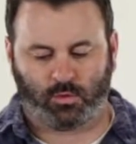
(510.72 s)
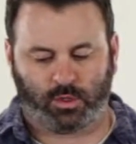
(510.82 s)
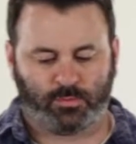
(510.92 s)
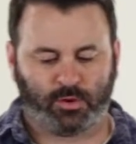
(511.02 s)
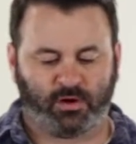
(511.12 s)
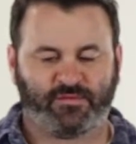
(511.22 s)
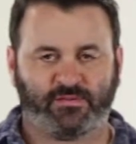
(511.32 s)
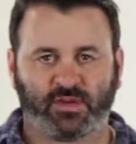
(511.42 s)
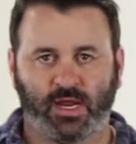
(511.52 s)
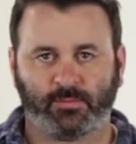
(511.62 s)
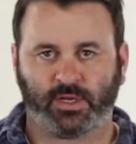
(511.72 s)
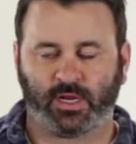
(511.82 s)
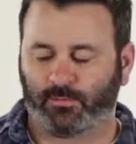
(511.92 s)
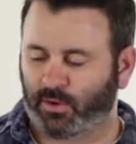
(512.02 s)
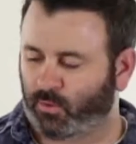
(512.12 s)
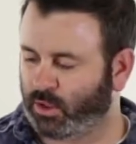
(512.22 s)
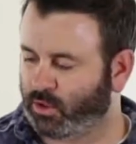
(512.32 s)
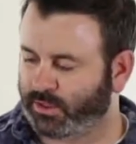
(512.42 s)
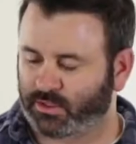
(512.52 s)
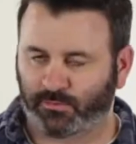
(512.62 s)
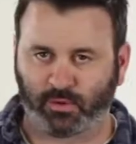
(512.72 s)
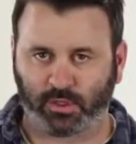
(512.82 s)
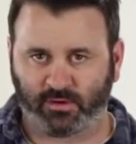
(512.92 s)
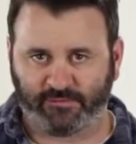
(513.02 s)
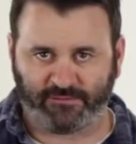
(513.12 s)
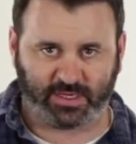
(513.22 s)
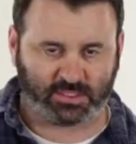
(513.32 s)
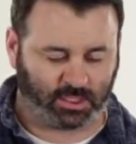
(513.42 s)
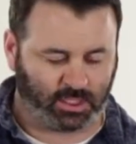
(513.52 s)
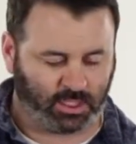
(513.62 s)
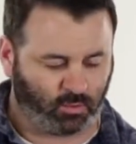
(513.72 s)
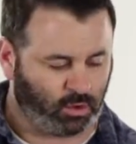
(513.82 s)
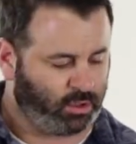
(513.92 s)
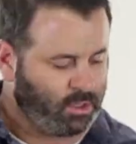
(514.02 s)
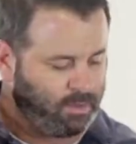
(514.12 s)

going to put our fifth tine plate on, but we're going to put it facing inward.